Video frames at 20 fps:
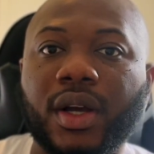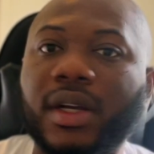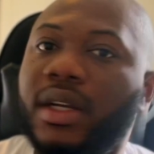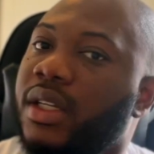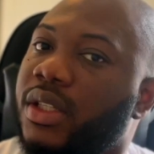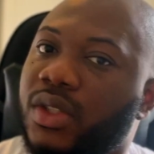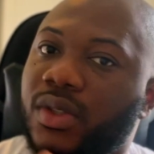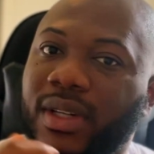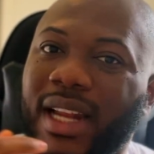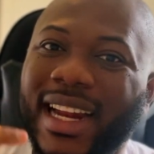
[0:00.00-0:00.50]

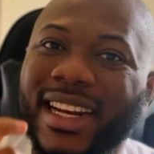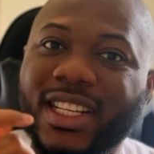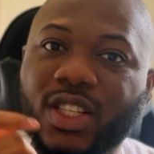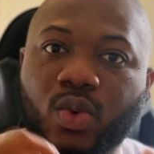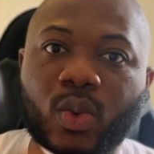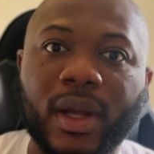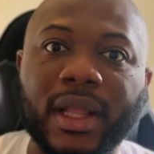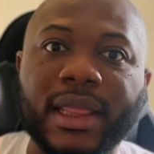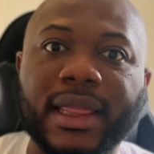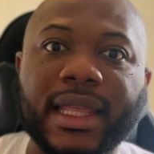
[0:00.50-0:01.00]
So that is
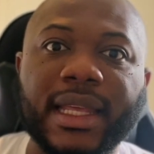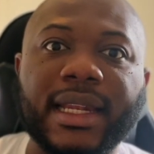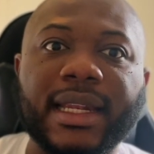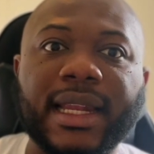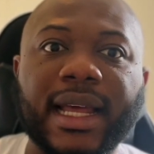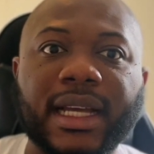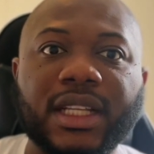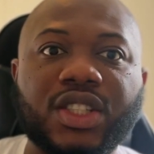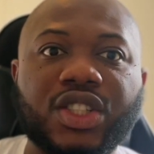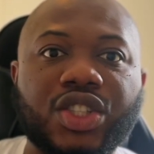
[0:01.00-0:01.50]
one thing
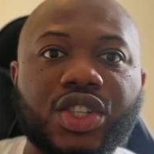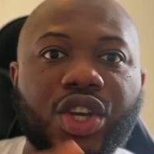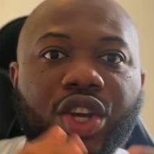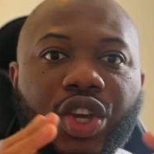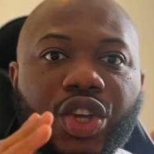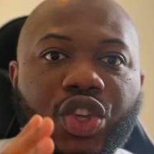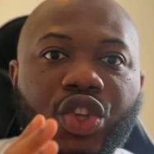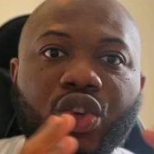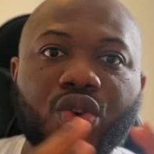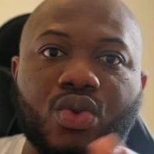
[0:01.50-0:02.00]
that
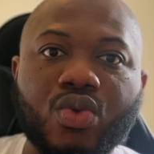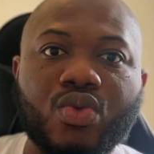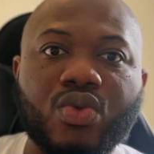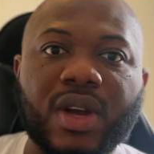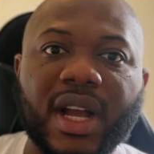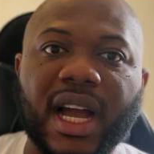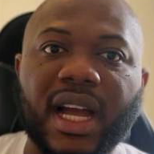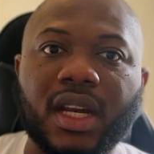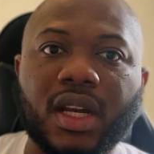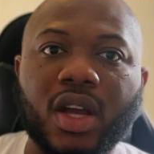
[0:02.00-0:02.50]
you
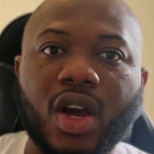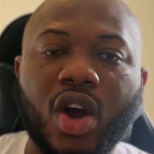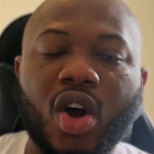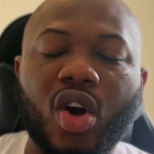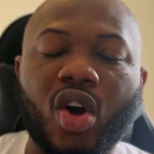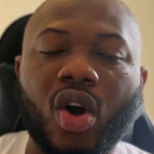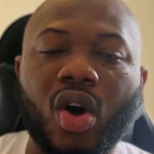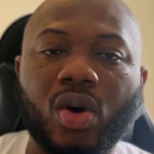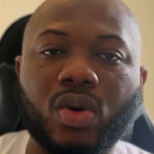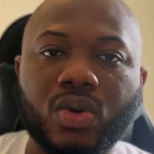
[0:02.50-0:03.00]
can
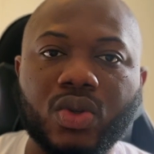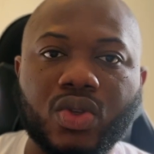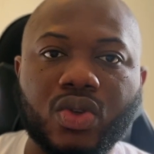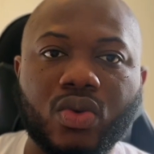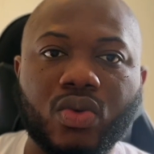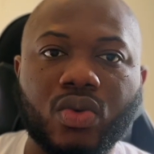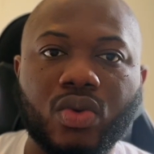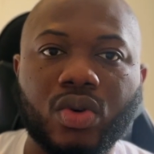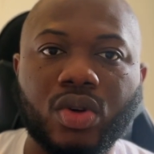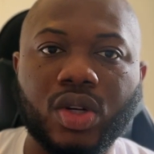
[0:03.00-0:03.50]

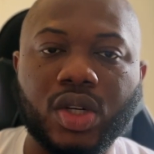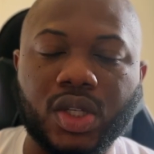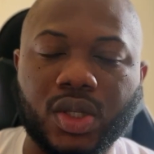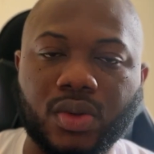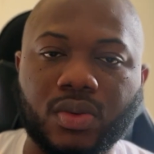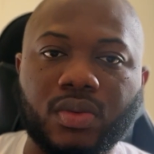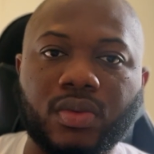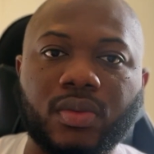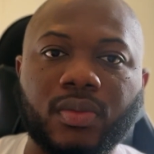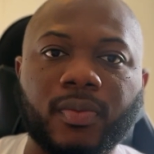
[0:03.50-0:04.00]
also
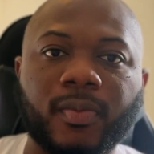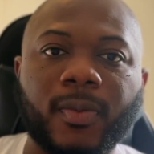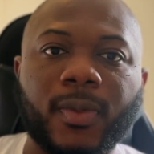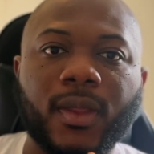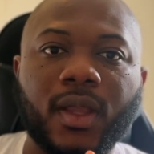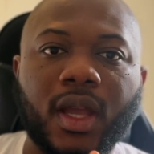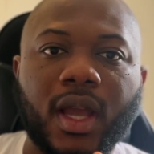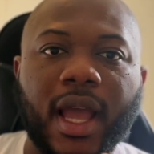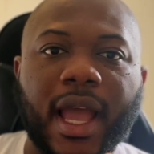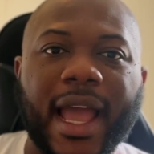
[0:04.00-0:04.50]
do.
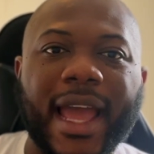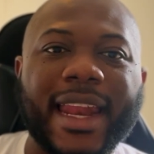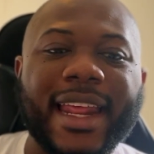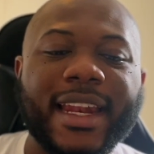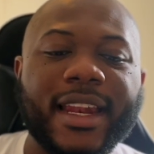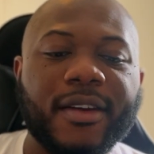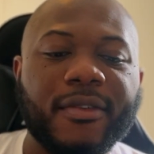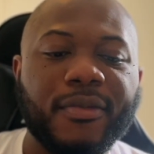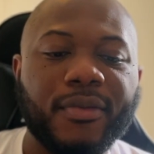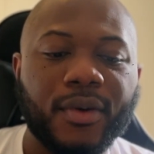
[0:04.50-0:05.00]
And then
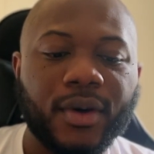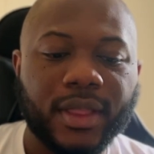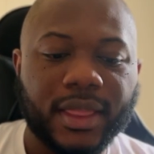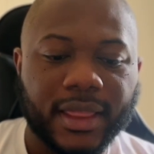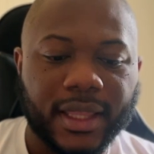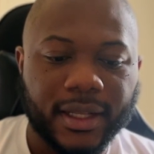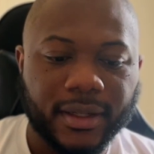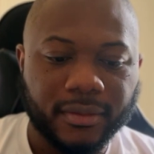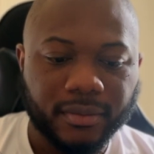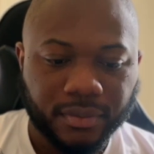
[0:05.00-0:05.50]
the 4th
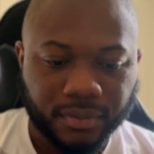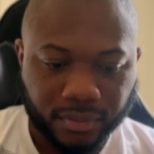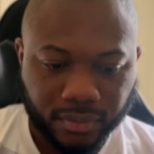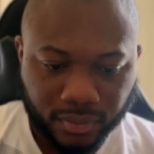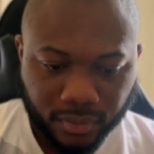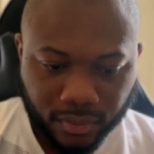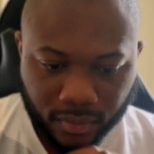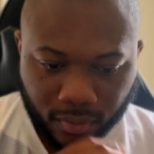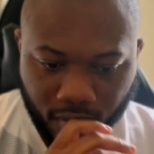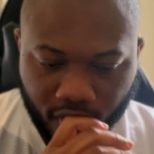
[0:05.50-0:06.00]
thing
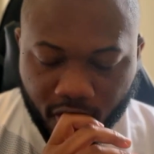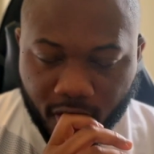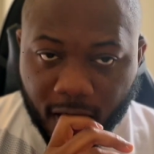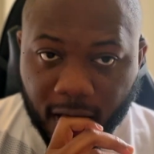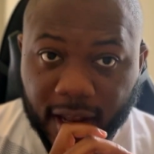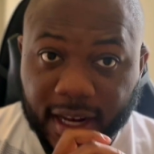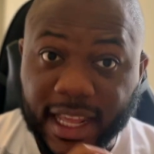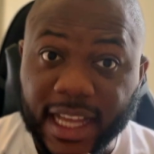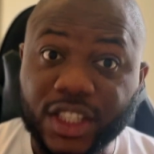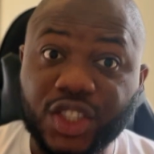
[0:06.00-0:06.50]

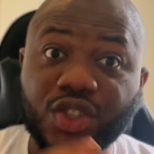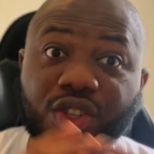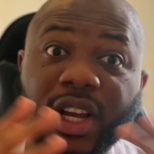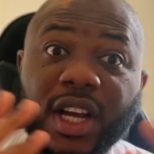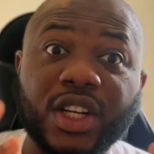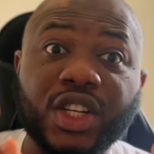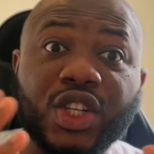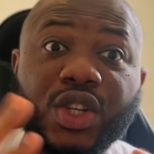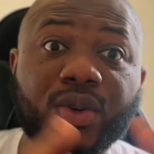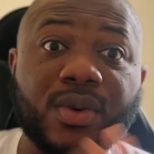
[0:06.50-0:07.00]
that you
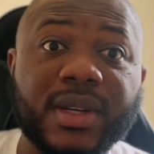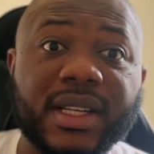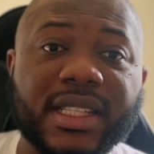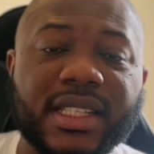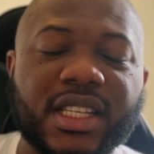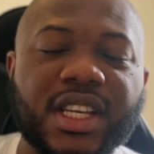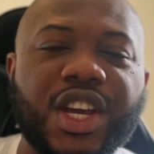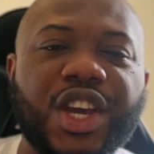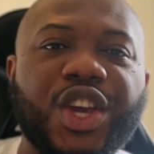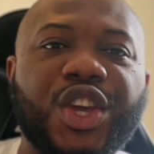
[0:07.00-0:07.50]
can do
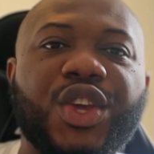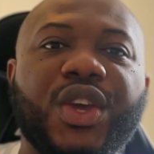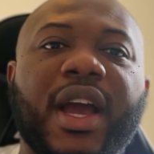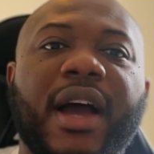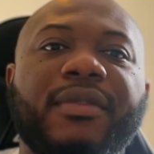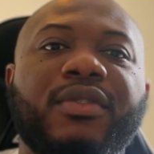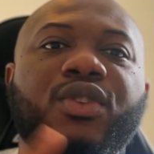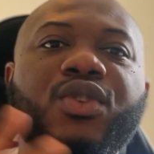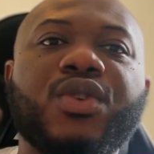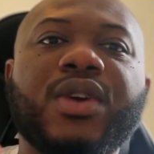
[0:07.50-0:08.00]
is you
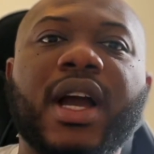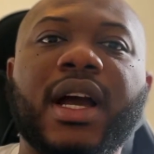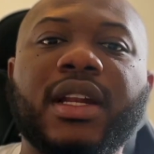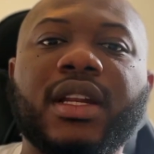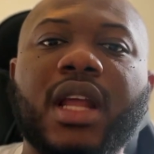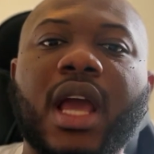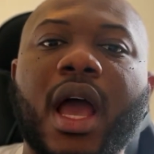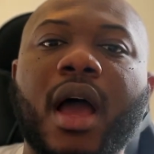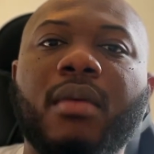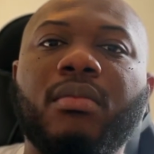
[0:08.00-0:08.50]

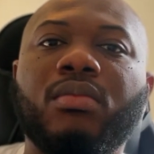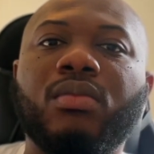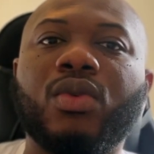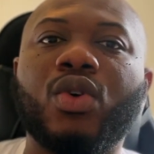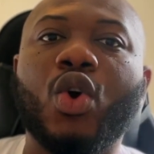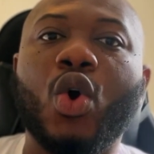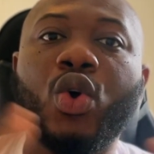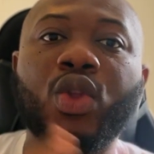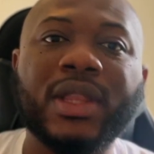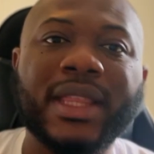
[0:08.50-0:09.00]
can
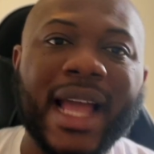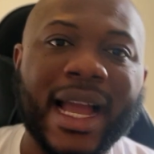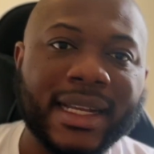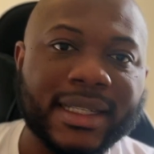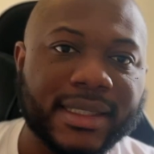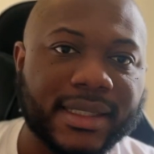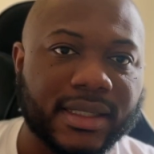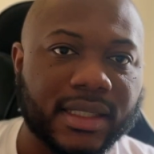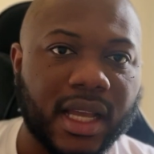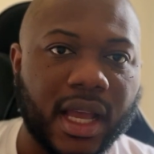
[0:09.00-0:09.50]

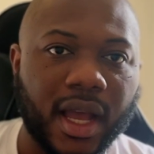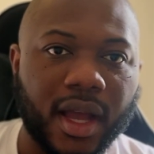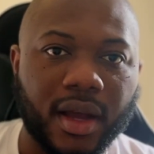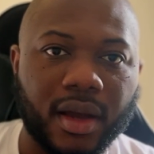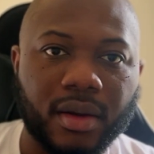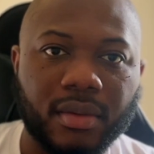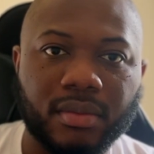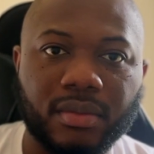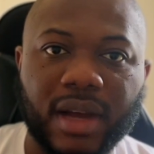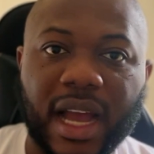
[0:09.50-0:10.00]
contact
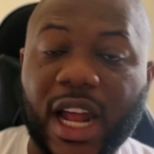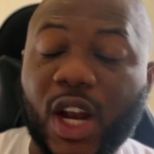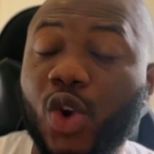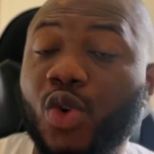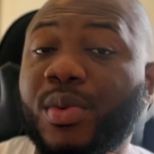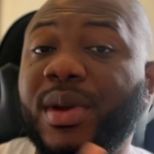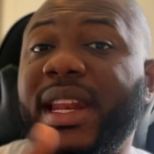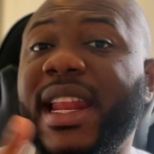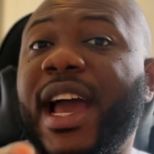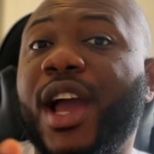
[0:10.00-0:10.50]

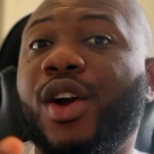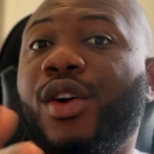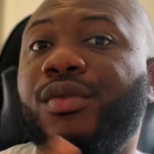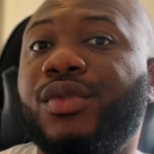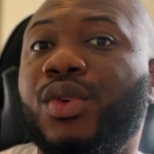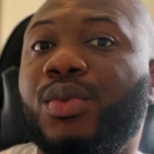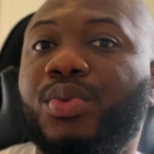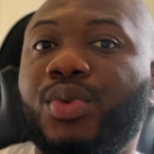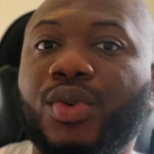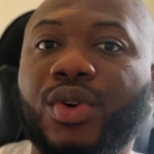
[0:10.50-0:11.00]
alumni of
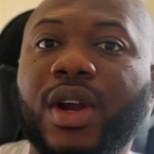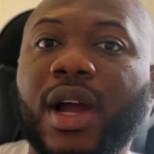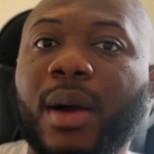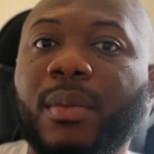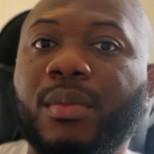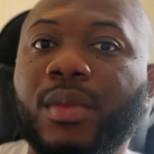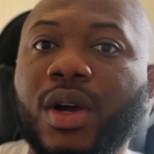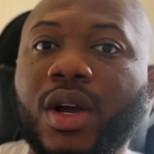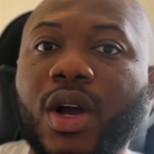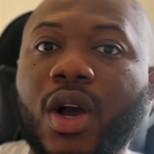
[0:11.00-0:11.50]
the program.
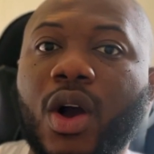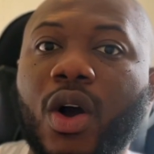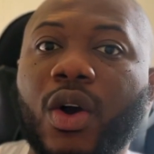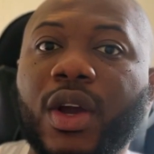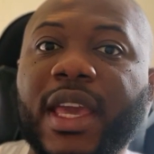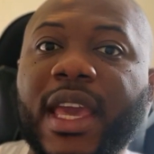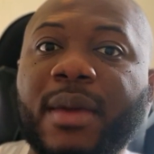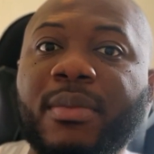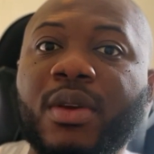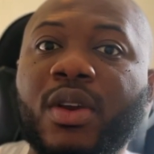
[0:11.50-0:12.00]

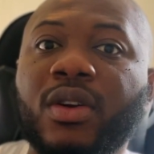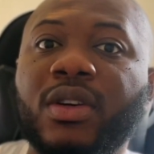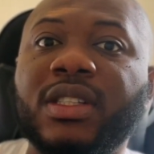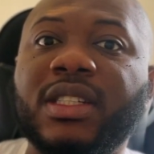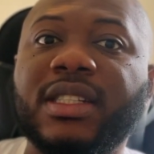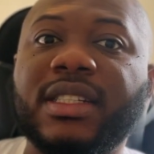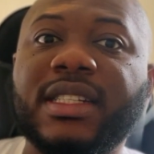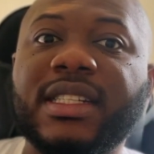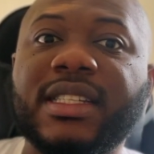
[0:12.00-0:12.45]
Okay, because